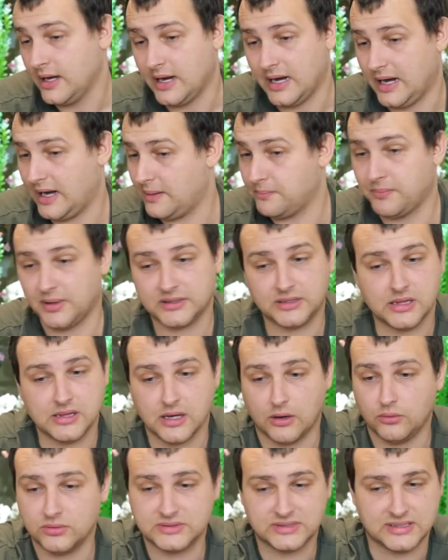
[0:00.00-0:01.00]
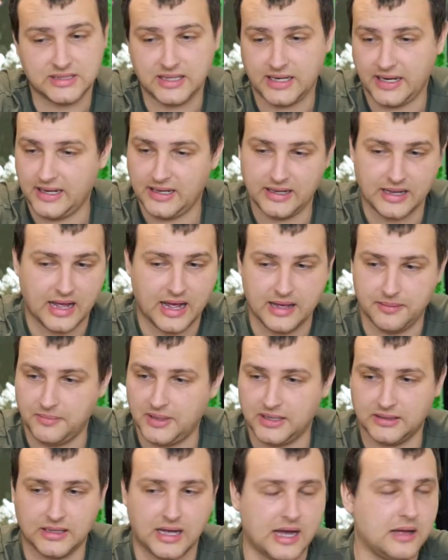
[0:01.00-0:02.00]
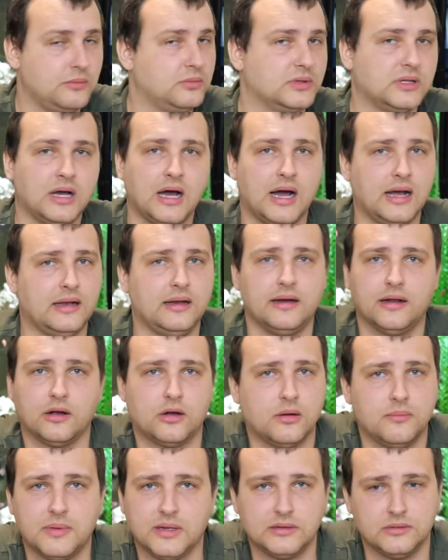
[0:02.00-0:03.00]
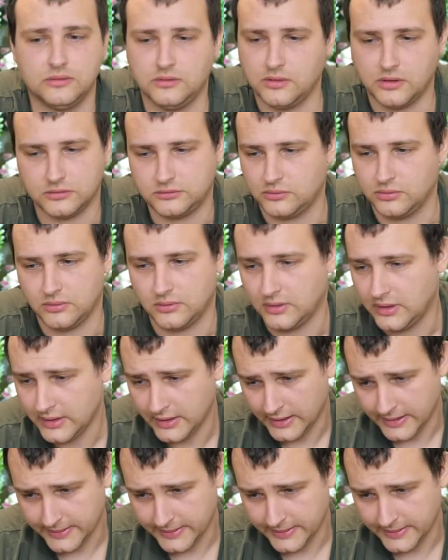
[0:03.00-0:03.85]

But those three, I mean, I would highly recommend not to